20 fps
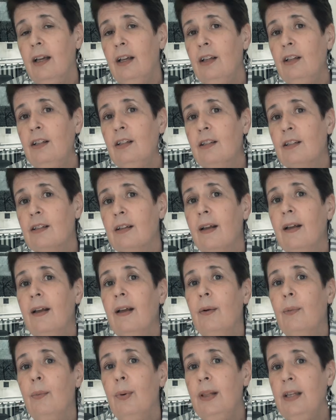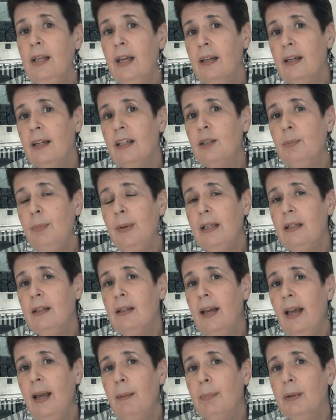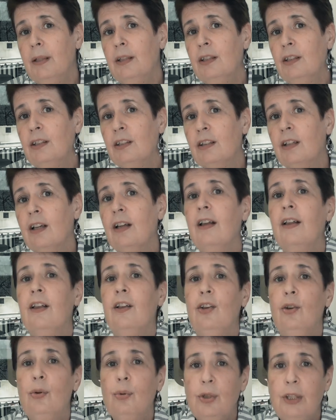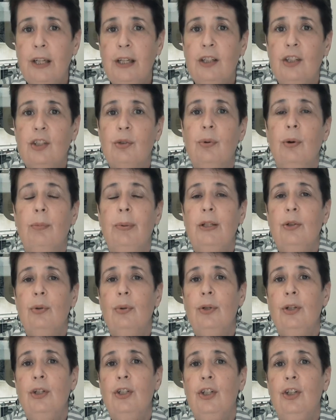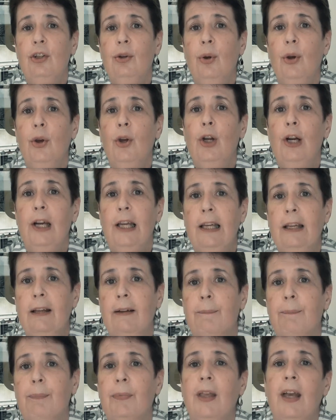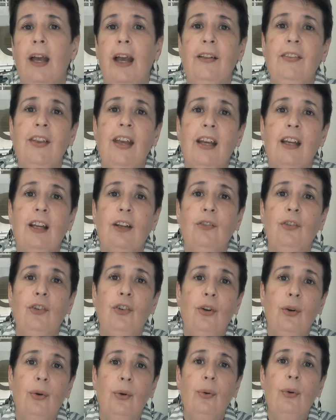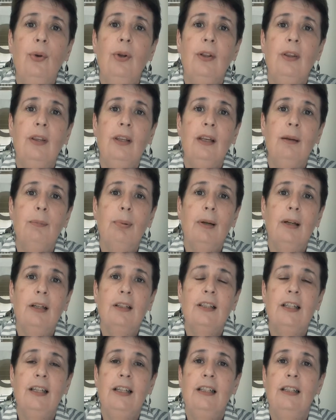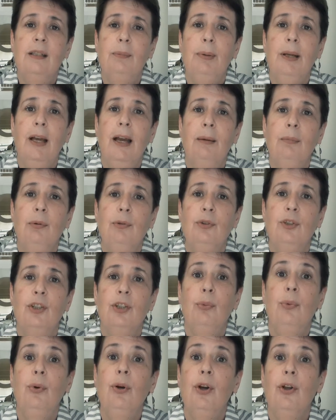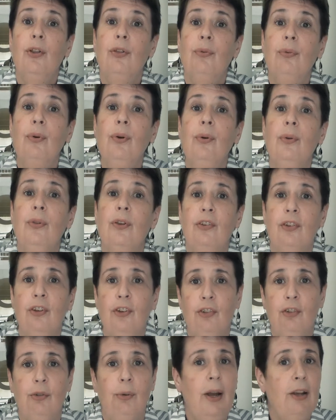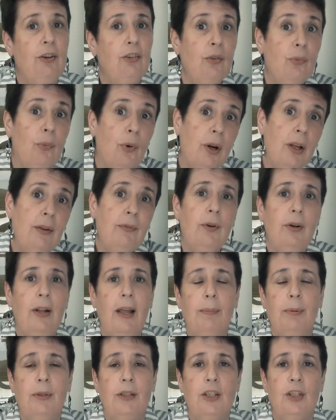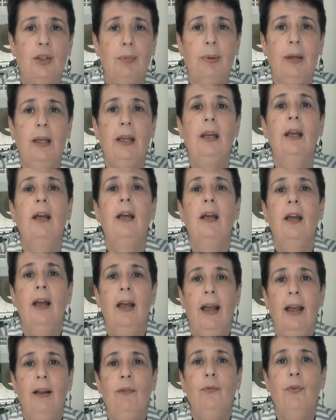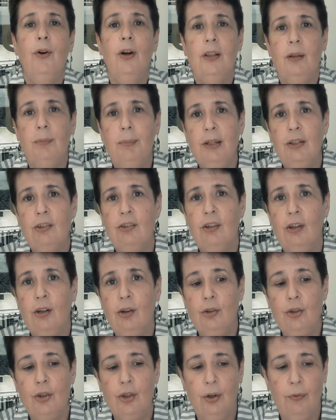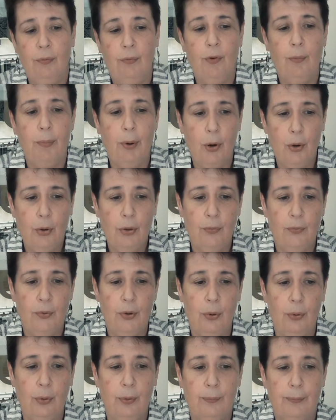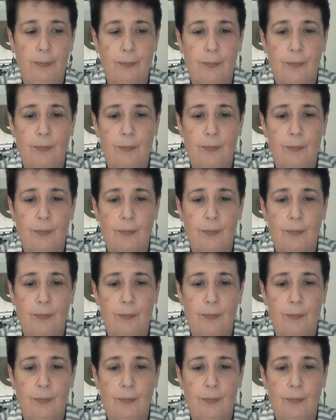is when the unexpected happens, your tenants will be talking to you early. And that gives you the ability to be able to work through the situation, whatever it happens to be, and find the best solution for both of you.